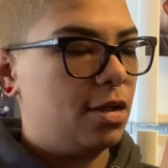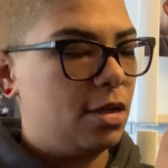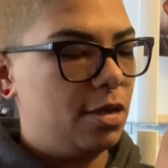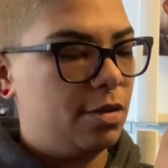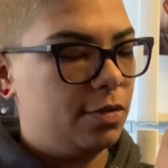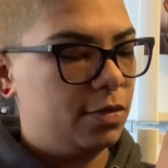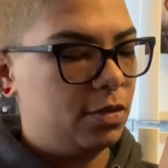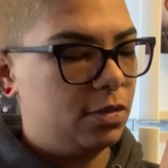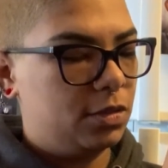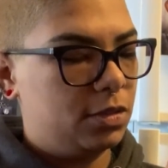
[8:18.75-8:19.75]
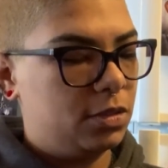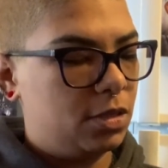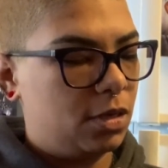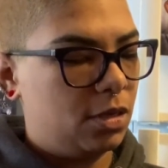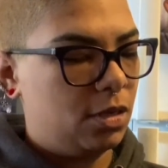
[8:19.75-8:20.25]
here's the
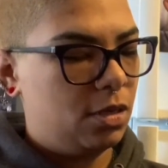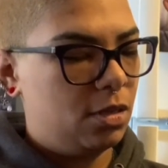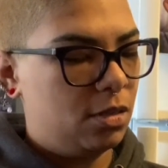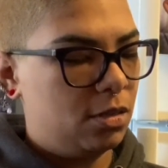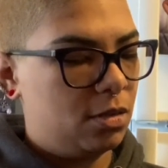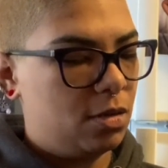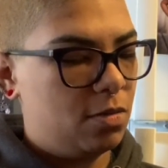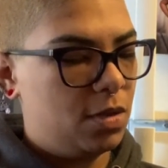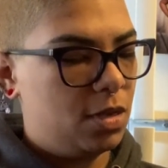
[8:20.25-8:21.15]
second. Let's go in